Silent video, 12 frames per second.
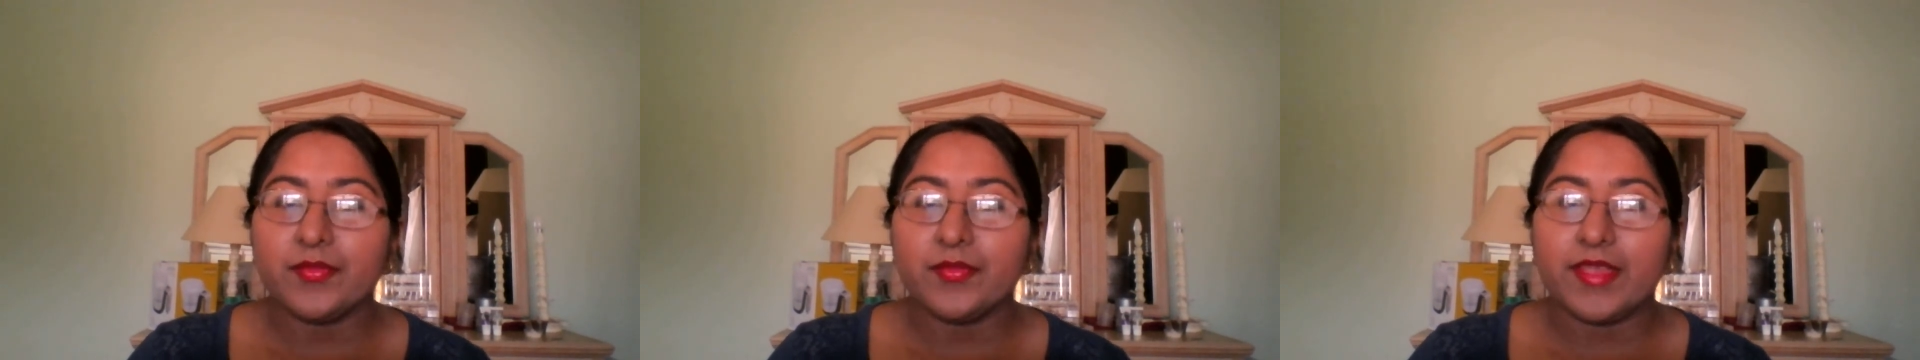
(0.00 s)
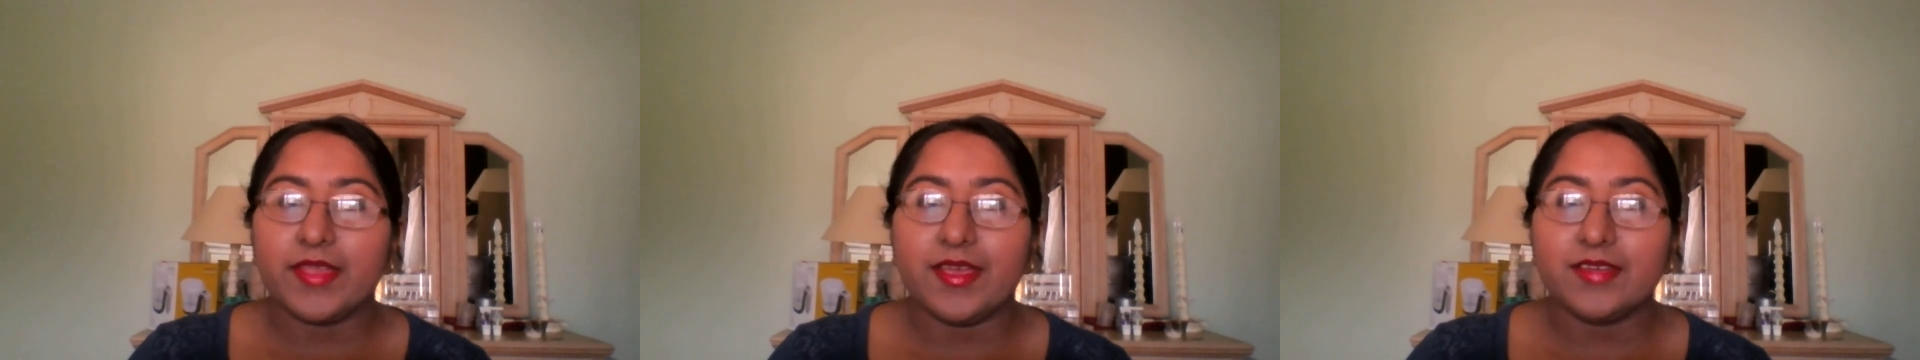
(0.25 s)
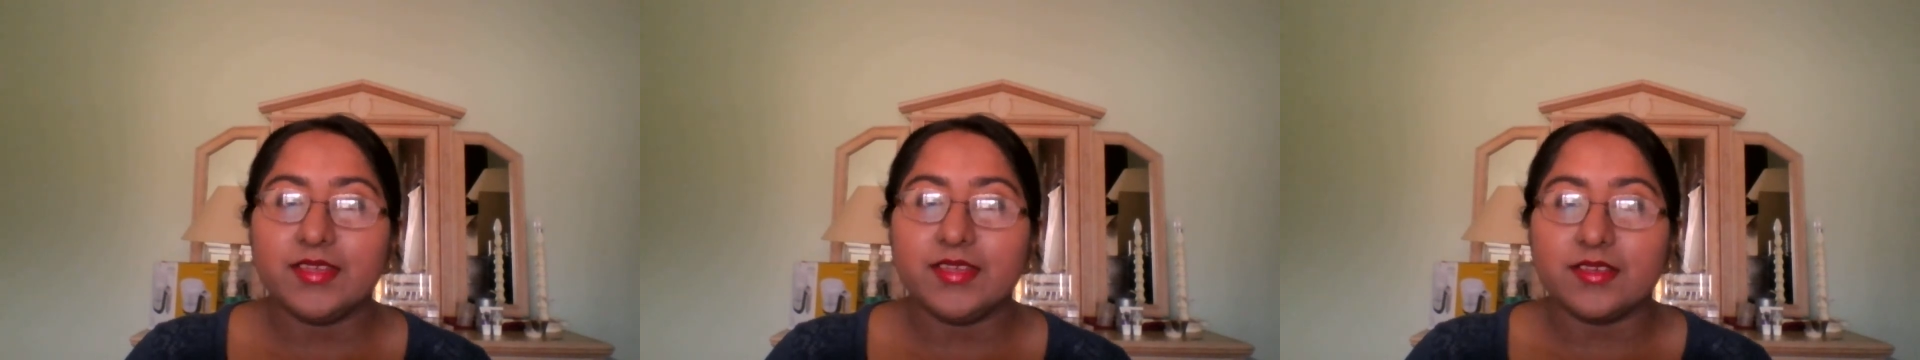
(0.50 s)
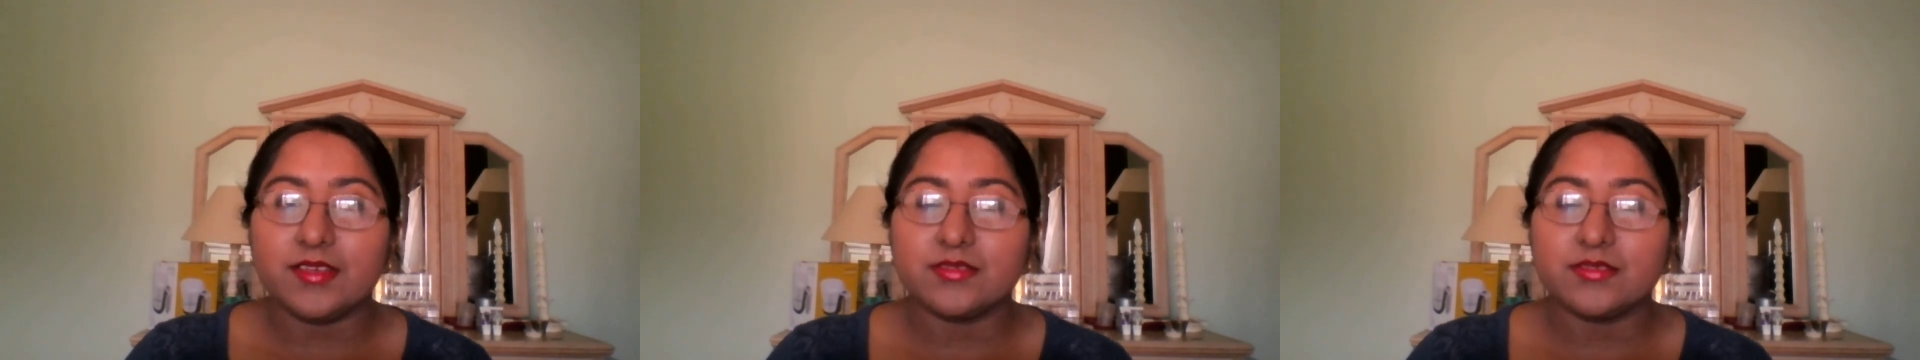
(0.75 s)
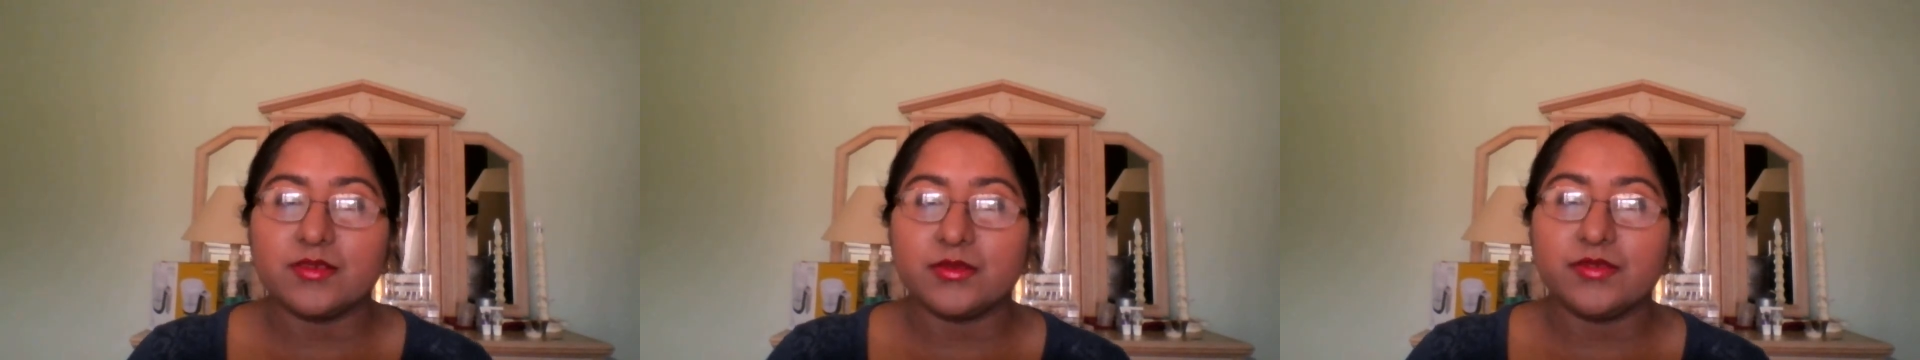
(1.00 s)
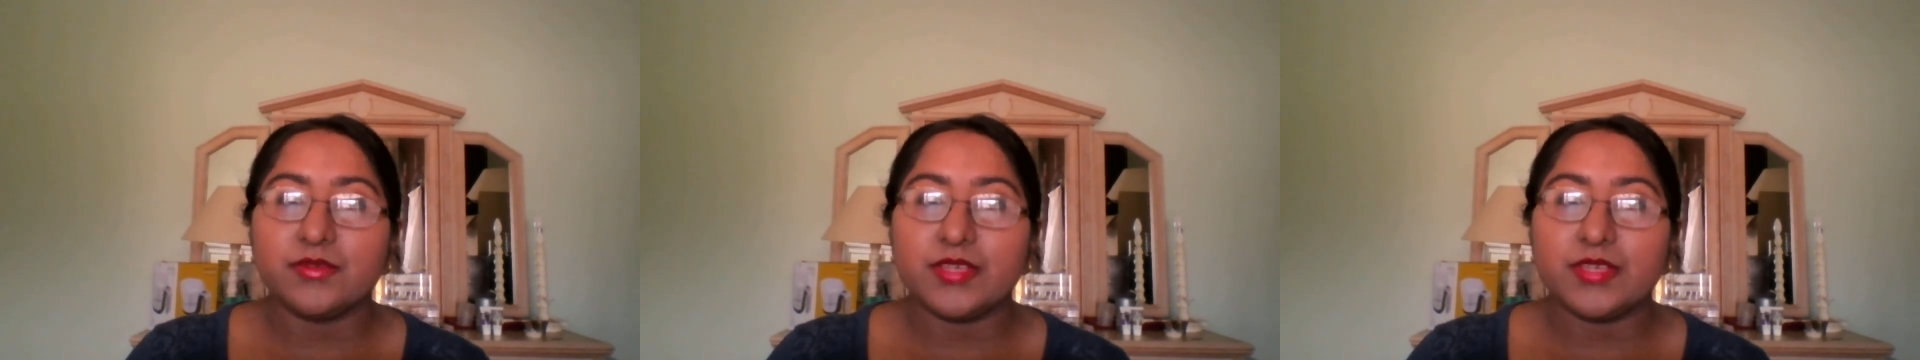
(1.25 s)
and yeah, so
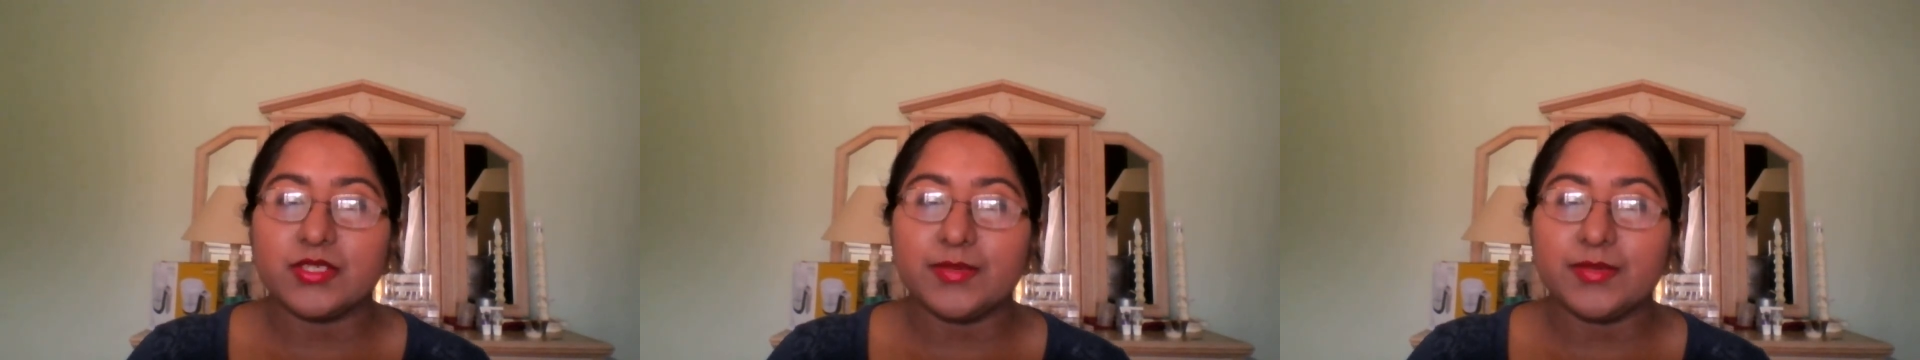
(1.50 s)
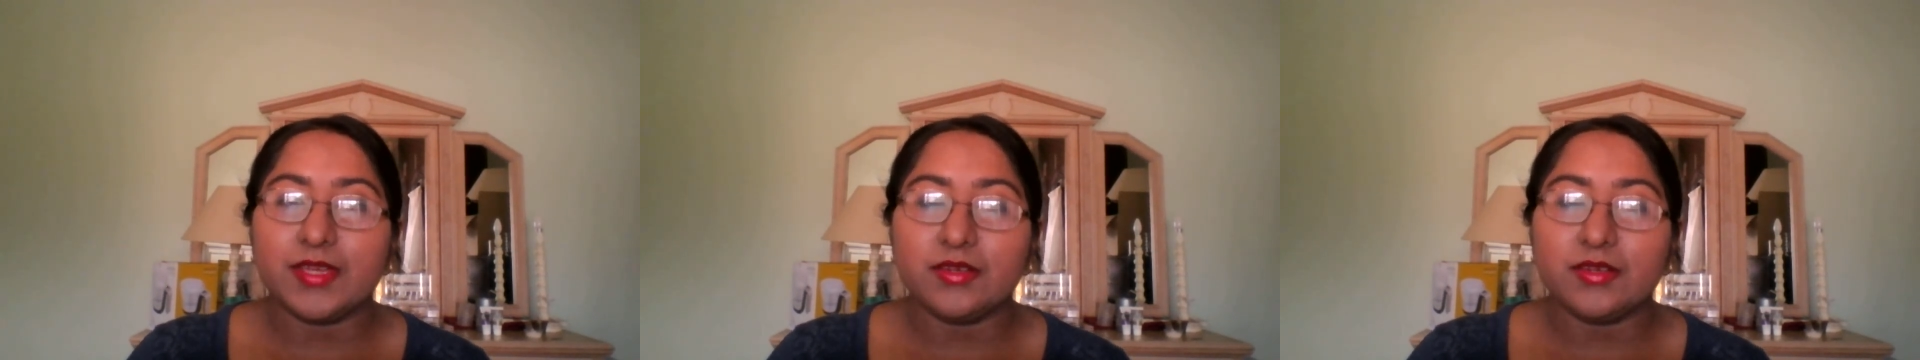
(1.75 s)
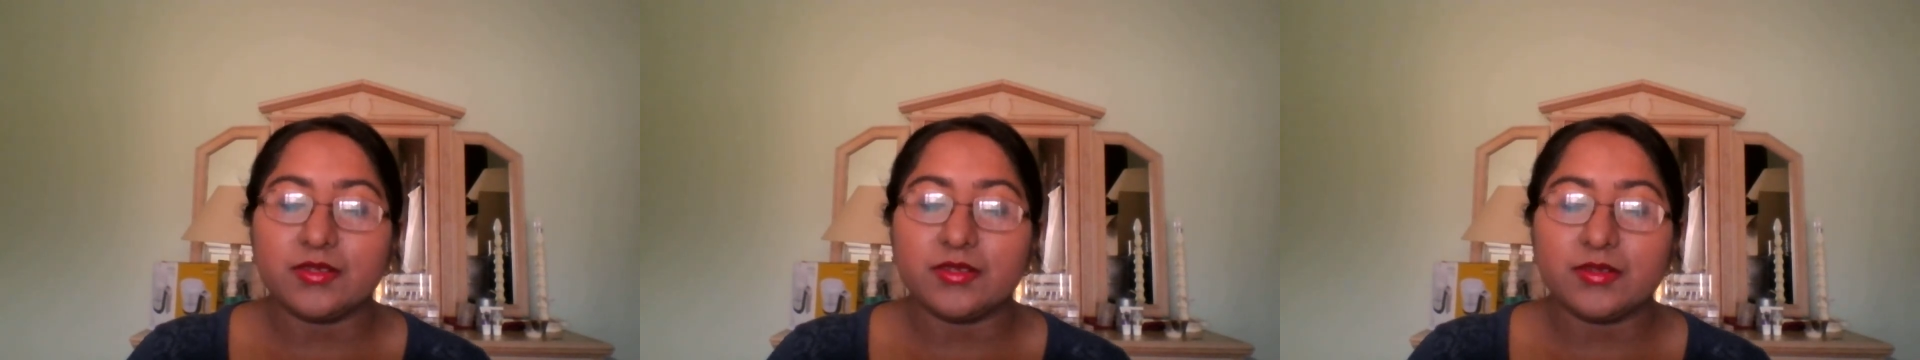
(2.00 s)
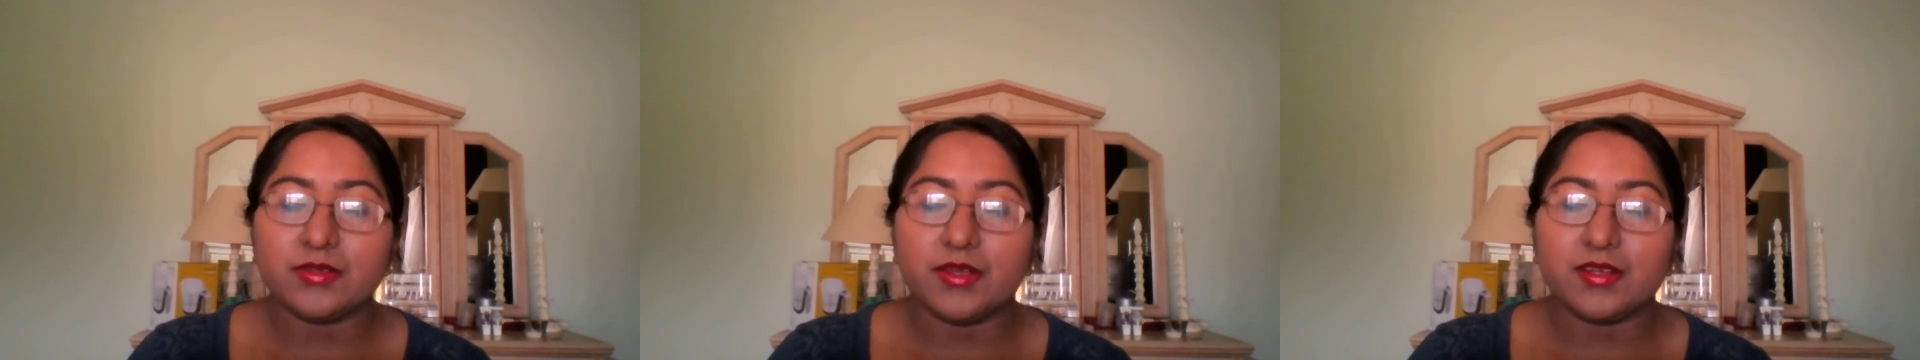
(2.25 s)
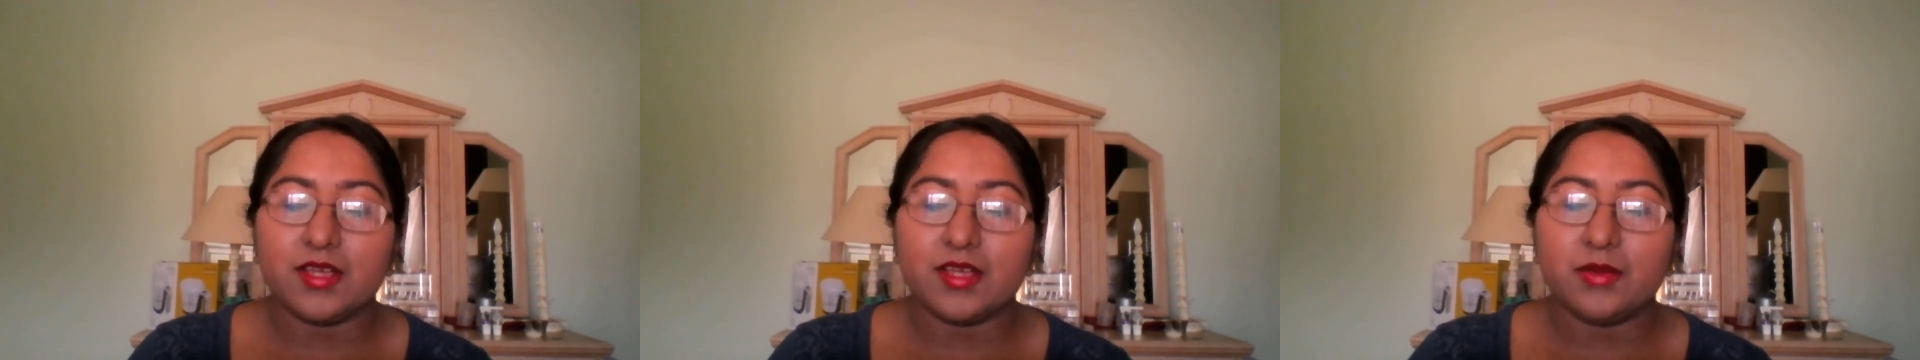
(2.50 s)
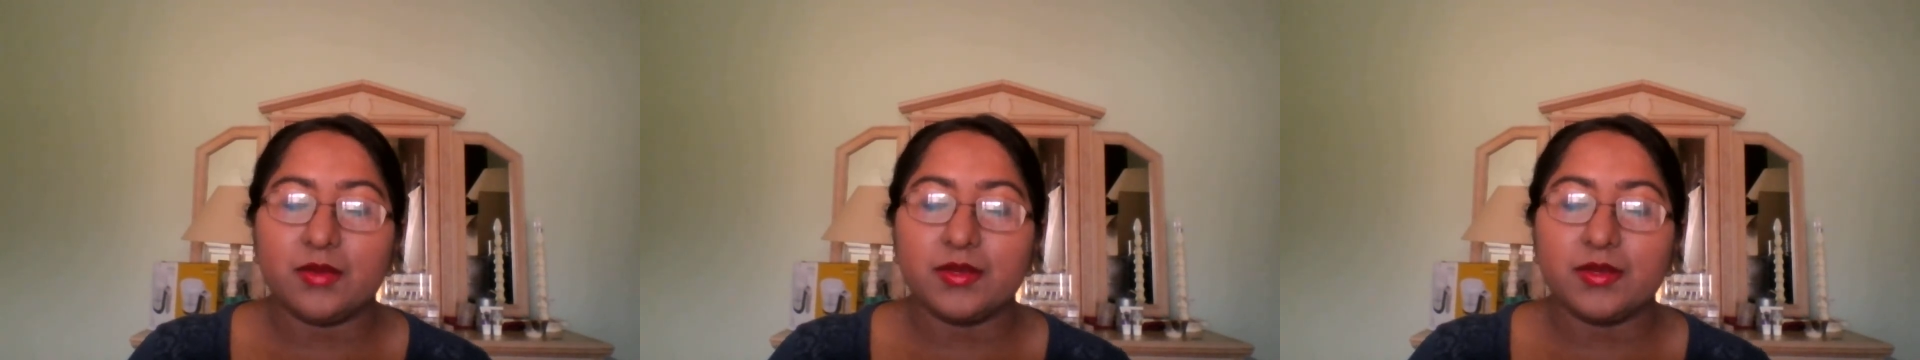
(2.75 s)
don't forget to keep an eye out also on
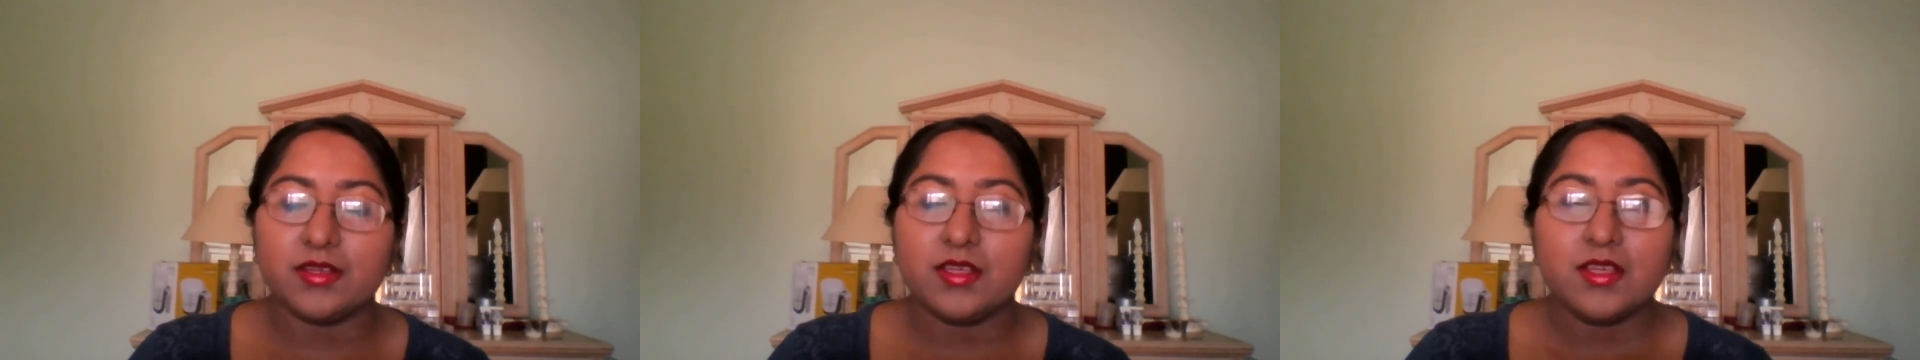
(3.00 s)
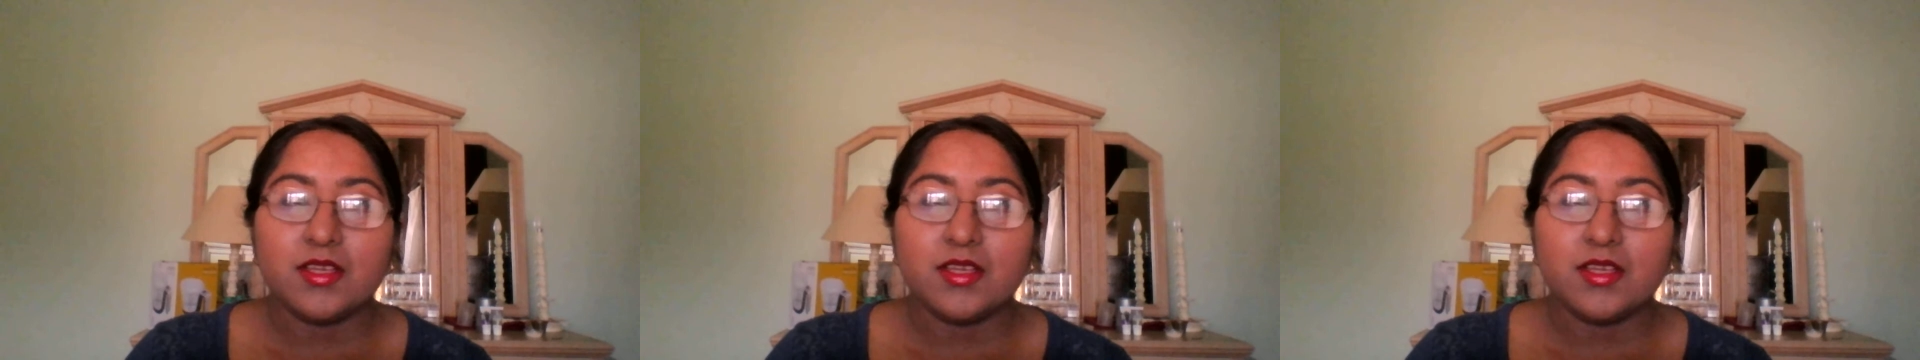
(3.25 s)
our